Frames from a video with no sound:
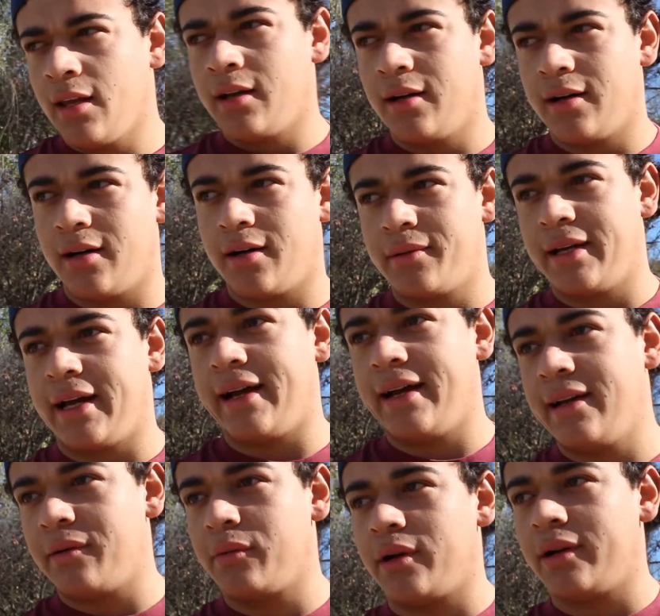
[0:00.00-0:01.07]
Yeah, I
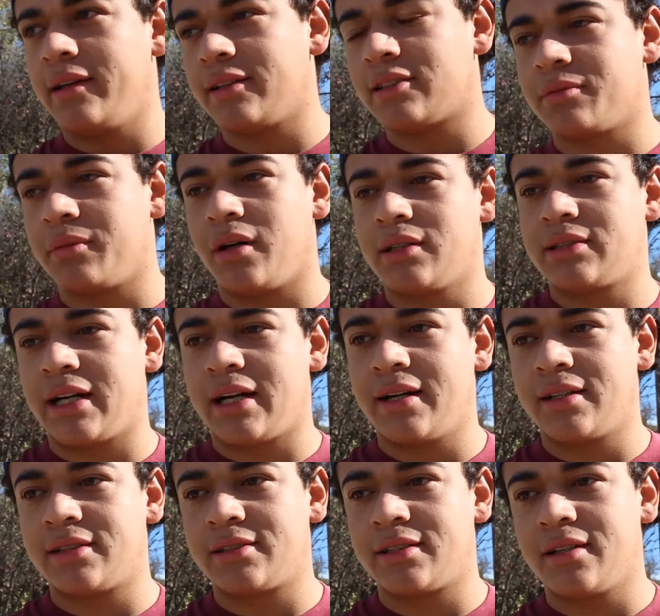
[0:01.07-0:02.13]
ended up running the smaller
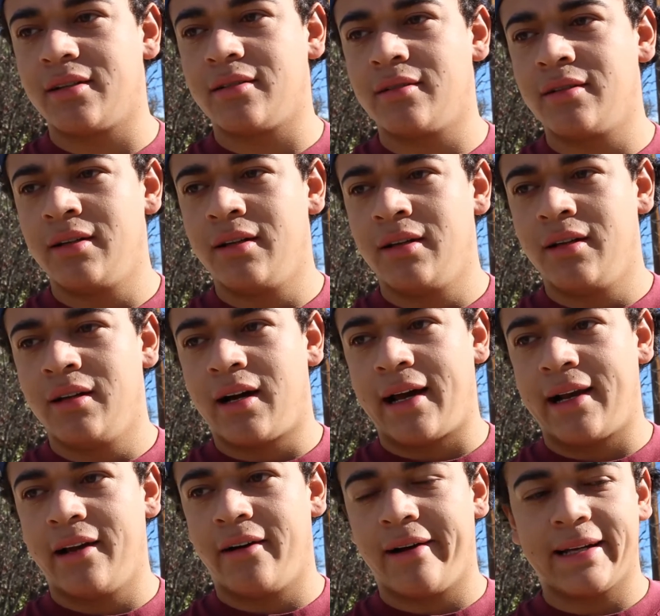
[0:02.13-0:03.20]
tires, so I
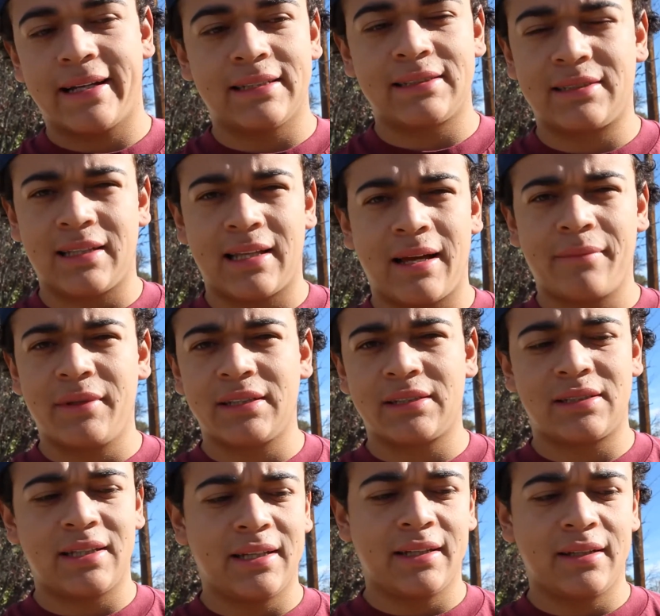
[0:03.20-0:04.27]
know I can slam this
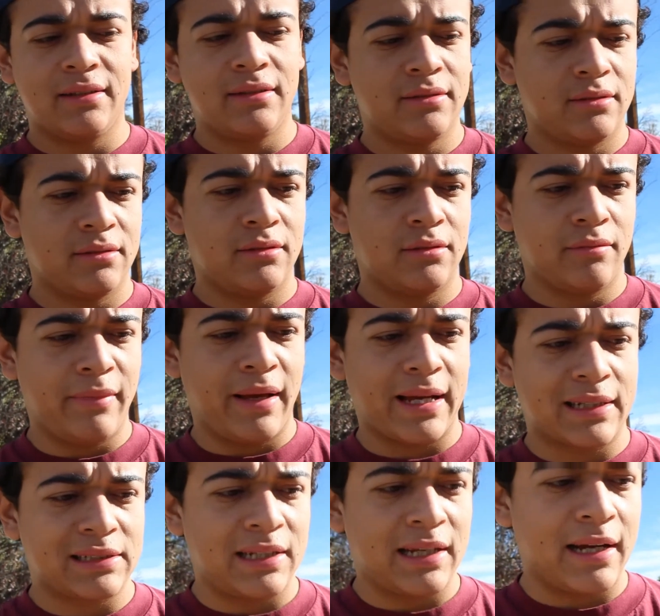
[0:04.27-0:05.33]
thing,
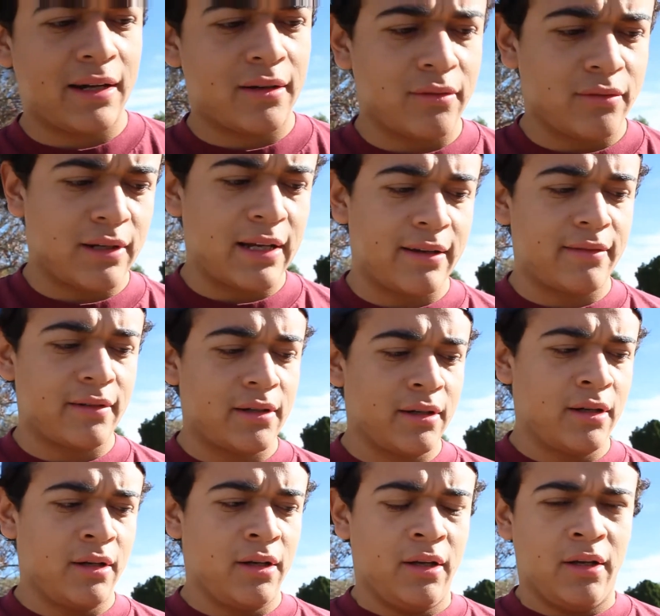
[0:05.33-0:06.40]
max it out, whatever,
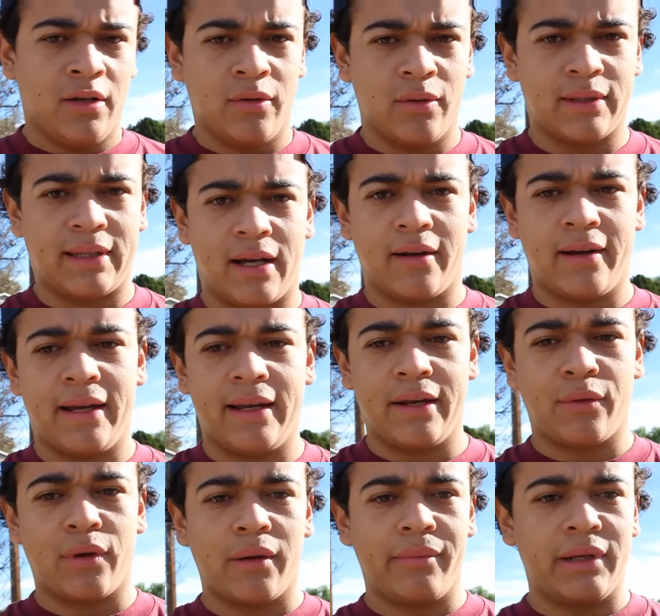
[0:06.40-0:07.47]
without any
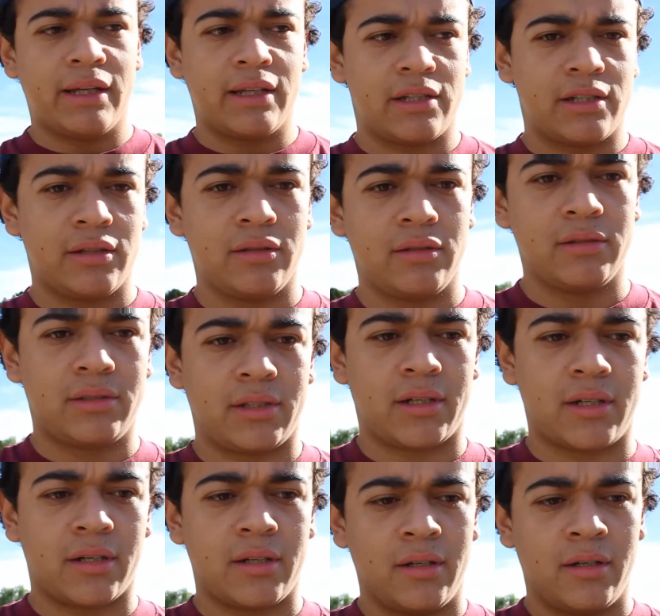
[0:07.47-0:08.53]
rubbing issues or